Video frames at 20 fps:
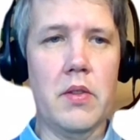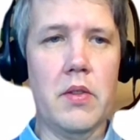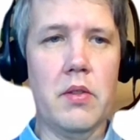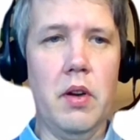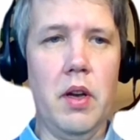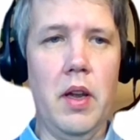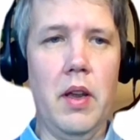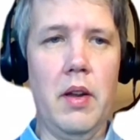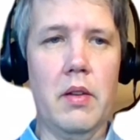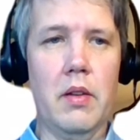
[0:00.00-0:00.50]
So
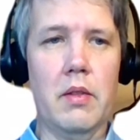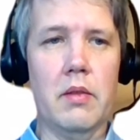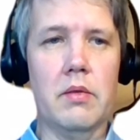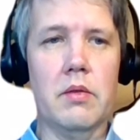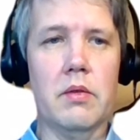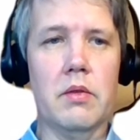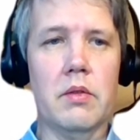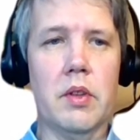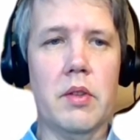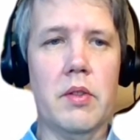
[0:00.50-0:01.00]
I
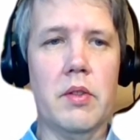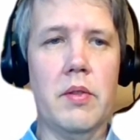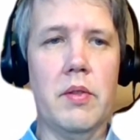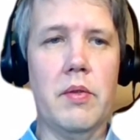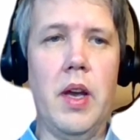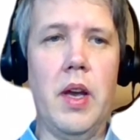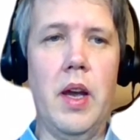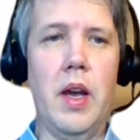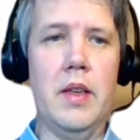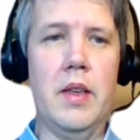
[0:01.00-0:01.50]
retrieve
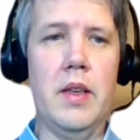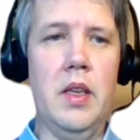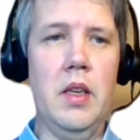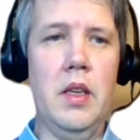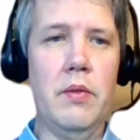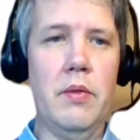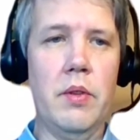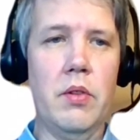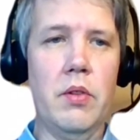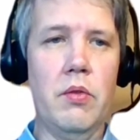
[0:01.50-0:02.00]
the ID
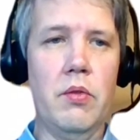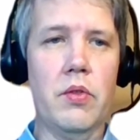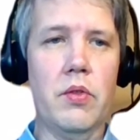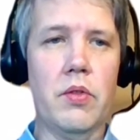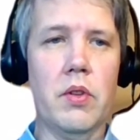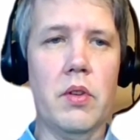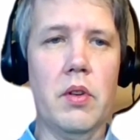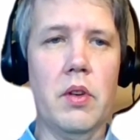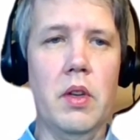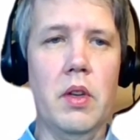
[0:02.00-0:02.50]
of the
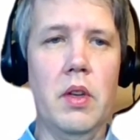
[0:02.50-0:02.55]
user